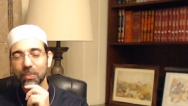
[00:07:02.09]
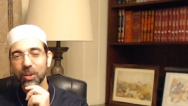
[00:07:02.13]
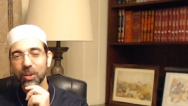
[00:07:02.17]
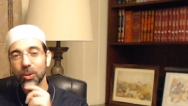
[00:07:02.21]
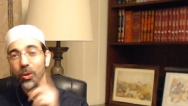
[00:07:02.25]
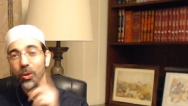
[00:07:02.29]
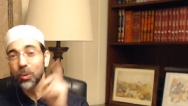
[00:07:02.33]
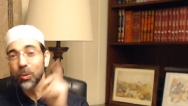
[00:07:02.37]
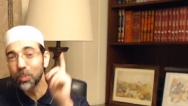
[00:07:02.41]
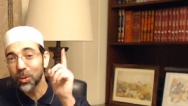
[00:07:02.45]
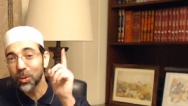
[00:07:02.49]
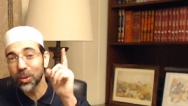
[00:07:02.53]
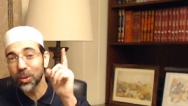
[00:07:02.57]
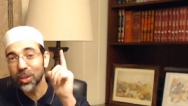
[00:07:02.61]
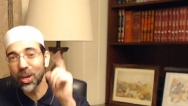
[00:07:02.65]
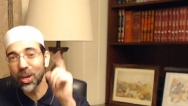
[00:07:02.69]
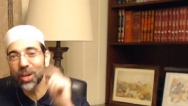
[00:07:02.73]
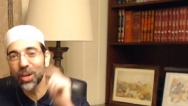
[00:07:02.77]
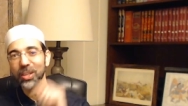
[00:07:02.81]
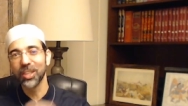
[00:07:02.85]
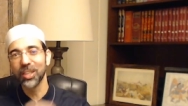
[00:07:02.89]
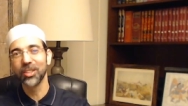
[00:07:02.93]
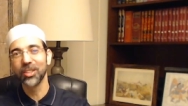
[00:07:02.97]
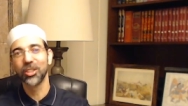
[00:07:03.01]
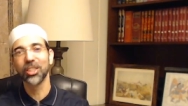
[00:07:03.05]
You
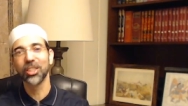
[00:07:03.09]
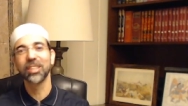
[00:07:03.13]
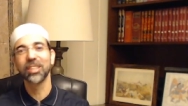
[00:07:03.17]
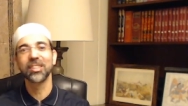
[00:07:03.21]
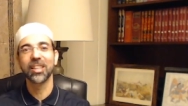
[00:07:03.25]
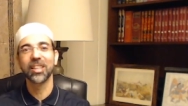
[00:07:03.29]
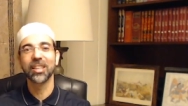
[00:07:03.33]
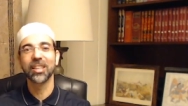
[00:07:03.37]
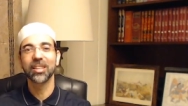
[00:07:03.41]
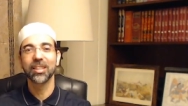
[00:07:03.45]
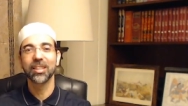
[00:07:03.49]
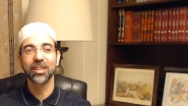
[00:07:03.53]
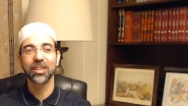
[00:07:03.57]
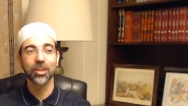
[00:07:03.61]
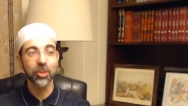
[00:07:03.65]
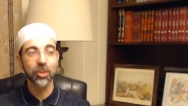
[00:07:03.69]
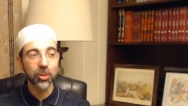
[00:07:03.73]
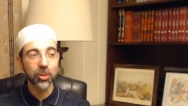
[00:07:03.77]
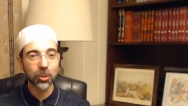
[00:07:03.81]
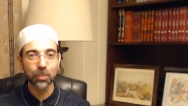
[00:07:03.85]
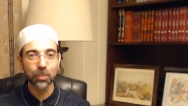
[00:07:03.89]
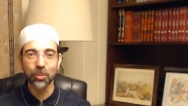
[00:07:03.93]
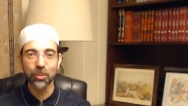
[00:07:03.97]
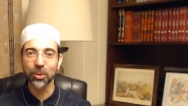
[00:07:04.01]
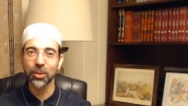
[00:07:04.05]
belong in Jannah, you
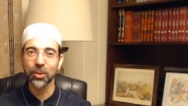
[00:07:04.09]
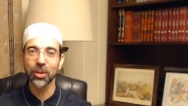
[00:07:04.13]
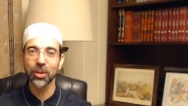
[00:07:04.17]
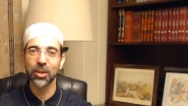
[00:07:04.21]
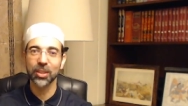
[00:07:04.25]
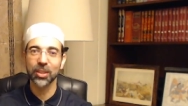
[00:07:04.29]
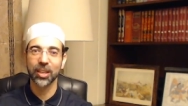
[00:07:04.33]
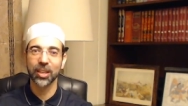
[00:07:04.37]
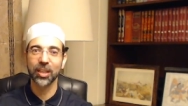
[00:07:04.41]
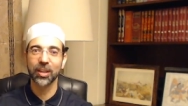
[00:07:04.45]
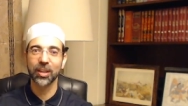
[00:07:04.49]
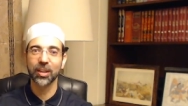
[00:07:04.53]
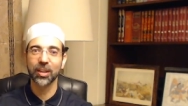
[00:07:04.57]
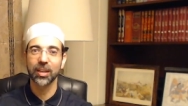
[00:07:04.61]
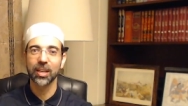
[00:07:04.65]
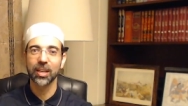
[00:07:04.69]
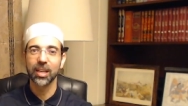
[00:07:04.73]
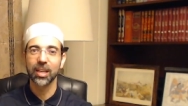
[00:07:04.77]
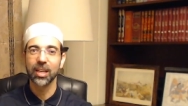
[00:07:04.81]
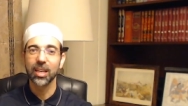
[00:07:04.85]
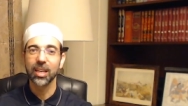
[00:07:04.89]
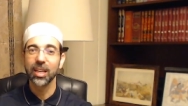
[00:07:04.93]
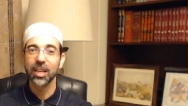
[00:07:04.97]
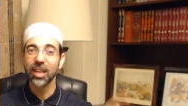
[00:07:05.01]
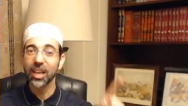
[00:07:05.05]
don't belong here.
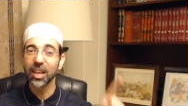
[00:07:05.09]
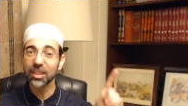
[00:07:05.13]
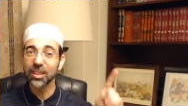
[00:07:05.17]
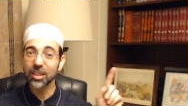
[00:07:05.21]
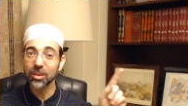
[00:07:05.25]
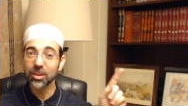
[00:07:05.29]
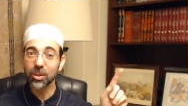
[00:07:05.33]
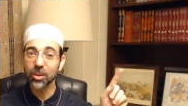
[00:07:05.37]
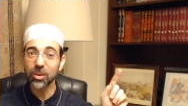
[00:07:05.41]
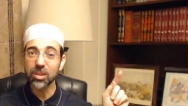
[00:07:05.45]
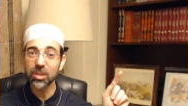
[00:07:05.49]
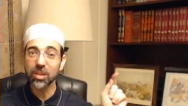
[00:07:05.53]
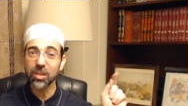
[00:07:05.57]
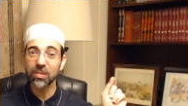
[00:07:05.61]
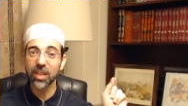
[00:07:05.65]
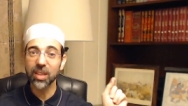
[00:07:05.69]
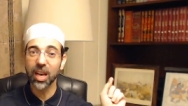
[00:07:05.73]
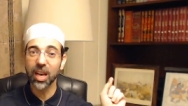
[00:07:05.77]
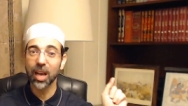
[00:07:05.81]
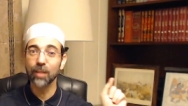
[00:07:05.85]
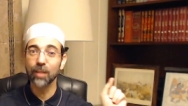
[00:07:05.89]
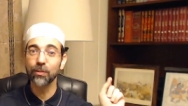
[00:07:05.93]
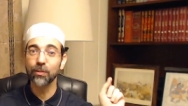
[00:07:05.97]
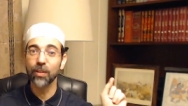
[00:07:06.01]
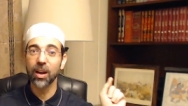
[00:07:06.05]
And the doors of the
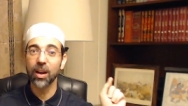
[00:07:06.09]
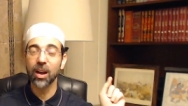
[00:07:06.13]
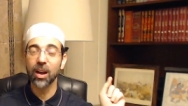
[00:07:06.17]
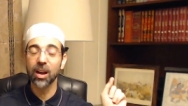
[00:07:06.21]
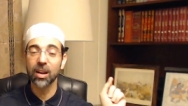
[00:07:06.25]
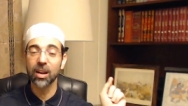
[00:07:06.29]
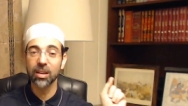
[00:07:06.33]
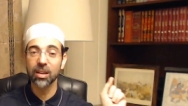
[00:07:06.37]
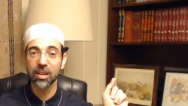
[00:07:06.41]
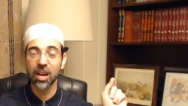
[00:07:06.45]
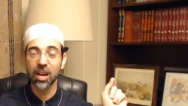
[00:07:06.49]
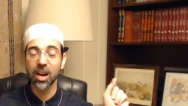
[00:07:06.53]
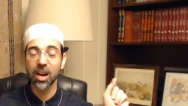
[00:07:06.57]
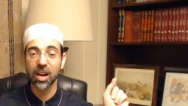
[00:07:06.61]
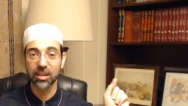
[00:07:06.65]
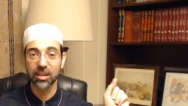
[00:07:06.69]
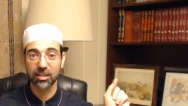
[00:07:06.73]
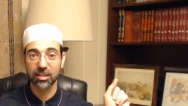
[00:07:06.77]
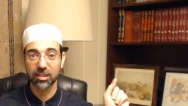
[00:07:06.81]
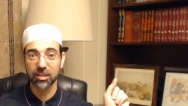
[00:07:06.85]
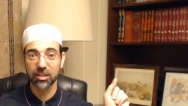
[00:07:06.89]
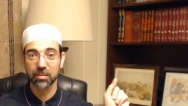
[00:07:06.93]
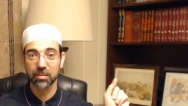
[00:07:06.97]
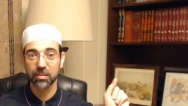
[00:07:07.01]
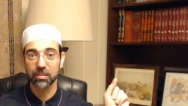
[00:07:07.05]
hellfire are
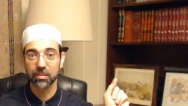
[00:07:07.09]
locked.